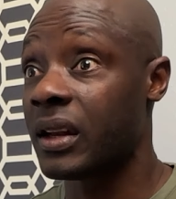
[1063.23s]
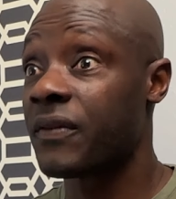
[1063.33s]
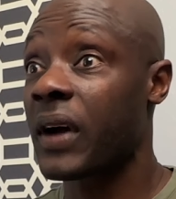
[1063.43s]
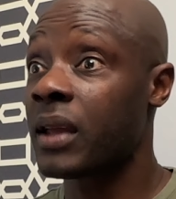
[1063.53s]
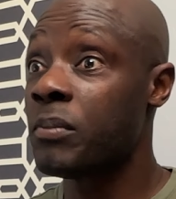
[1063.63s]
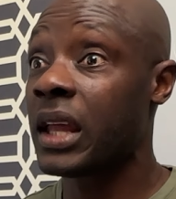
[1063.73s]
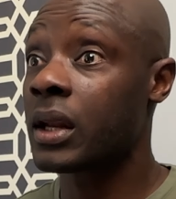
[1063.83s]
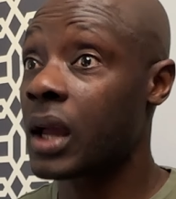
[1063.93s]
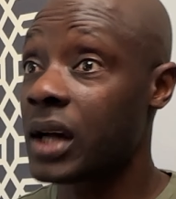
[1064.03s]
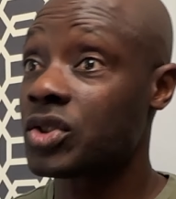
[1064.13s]
If I made a
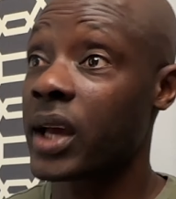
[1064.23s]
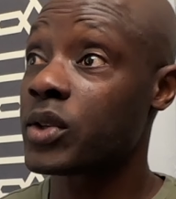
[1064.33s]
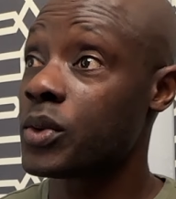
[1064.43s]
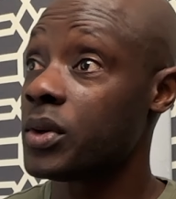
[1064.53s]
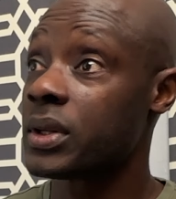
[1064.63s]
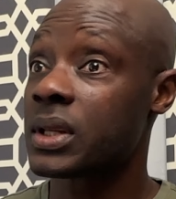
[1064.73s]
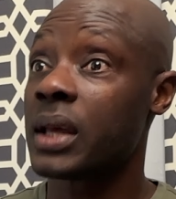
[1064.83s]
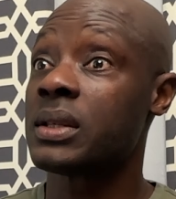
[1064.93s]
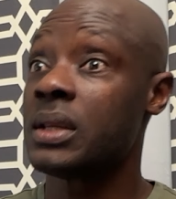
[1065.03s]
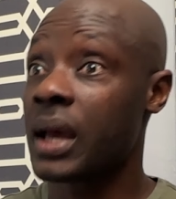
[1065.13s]
contract with you and
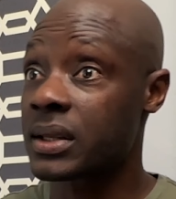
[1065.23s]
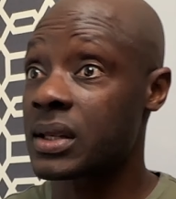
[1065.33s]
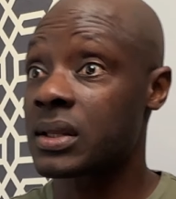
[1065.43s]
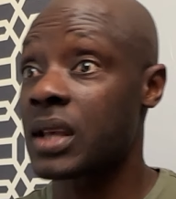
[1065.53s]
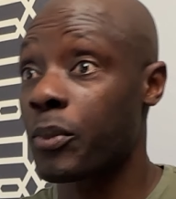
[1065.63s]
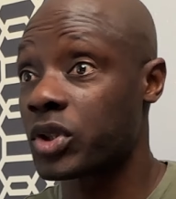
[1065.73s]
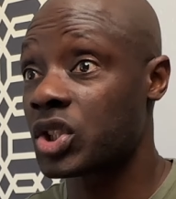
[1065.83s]
says, yes, separate